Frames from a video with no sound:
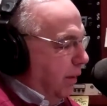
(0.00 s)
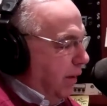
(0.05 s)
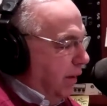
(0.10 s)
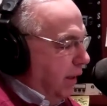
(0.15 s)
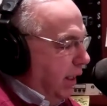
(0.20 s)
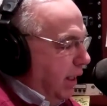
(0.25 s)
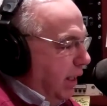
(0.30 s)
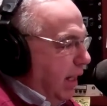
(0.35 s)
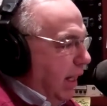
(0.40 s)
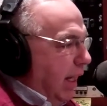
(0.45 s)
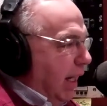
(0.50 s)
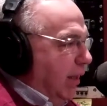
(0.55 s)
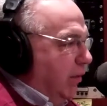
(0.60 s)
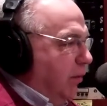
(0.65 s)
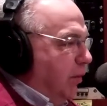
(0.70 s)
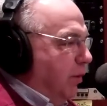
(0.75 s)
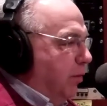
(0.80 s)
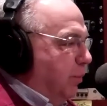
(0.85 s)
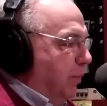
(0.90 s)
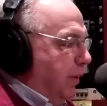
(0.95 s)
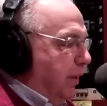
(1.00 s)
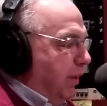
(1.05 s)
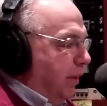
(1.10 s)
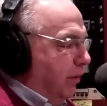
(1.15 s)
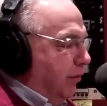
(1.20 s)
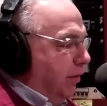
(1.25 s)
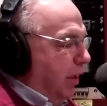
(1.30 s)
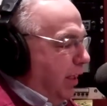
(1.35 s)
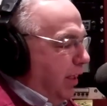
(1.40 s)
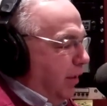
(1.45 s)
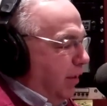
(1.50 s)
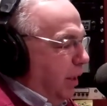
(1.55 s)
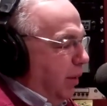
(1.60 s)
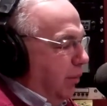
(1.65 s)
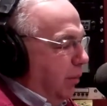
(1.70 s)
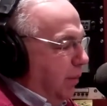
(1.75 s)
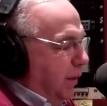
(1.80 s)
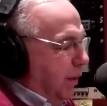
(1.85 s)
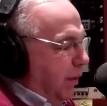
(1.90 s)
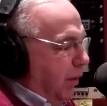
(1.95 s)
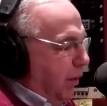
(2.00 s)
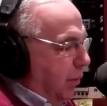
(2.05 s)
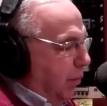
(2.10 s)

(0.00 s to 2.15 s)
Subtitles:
But it's been an exciting time to be here